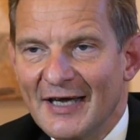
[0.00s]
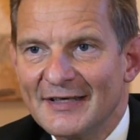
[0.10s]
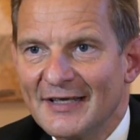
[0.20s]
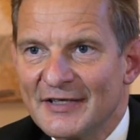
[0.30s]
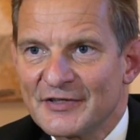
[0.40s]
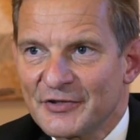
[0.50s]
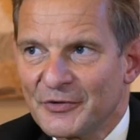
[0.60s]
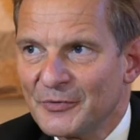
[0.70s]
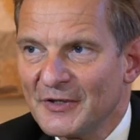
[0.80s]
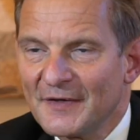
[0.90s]
And, and
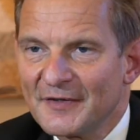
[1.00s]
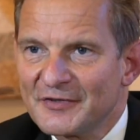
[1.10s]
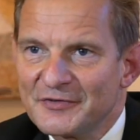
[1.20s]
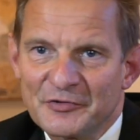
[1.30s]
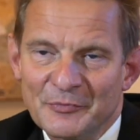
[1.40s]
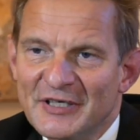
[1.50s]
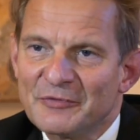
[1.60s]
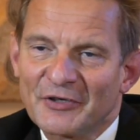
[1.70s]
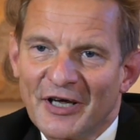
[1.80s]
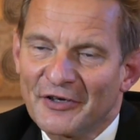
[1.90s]
so to
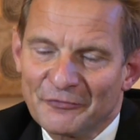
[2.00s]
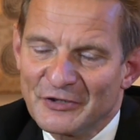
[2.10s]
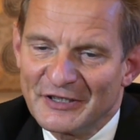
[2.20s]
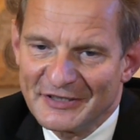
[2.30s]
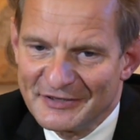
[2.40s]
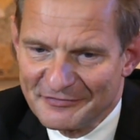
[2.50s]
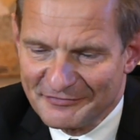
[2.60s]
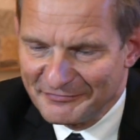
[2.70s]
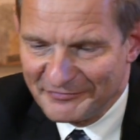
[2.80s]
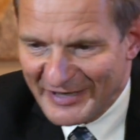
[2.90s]
me, what I'm really
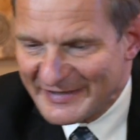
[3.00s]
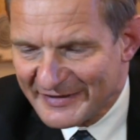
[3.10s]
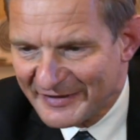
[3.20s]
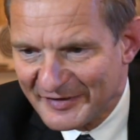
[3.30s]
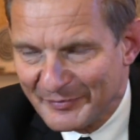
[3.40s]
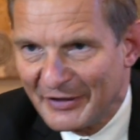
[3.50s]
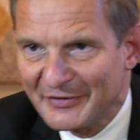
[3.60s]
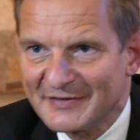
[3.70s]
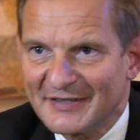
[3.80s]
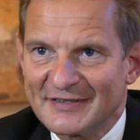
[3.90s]
fascinated
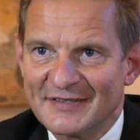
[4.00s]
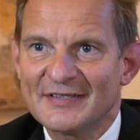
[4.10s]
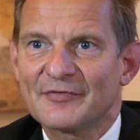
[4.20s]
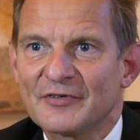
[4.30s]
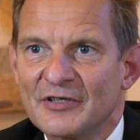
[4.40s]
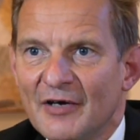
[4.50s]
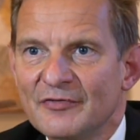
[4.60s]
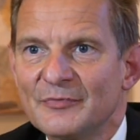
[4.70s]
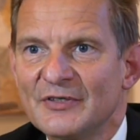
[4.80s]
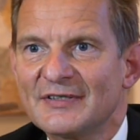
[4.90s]
about is that this
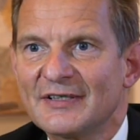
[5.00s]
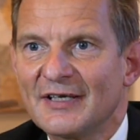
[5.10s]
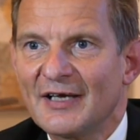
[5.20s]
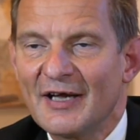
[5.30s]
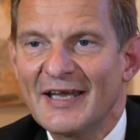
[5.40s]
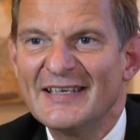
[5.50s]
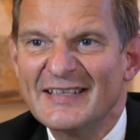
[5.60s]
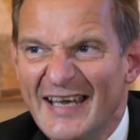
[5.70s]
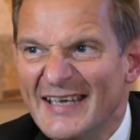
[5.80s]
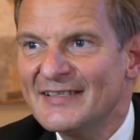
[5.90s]
government in
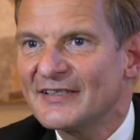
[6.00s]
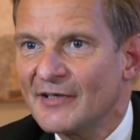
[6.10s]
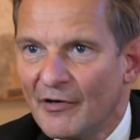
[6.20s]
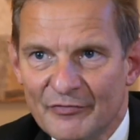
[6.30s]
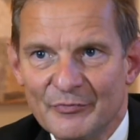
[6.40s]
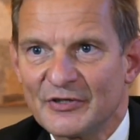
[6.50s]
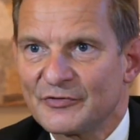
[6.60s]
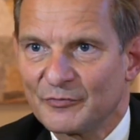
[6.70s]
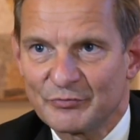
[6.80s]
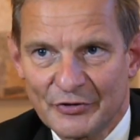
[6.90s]
an
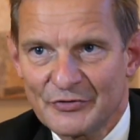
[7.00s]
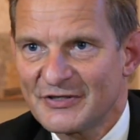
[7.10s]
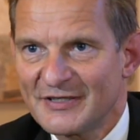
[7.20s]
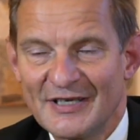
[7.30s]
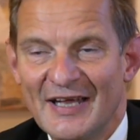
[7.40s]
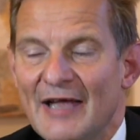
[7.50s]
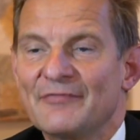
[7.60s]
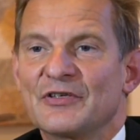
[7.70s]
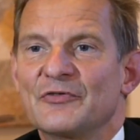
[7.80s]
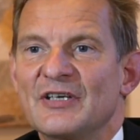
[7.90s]
intergovernmental process
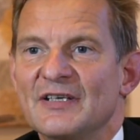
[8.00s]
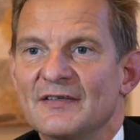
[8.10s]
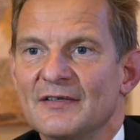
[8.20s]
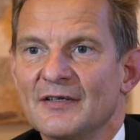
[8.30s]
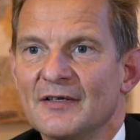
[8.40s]
have agreed.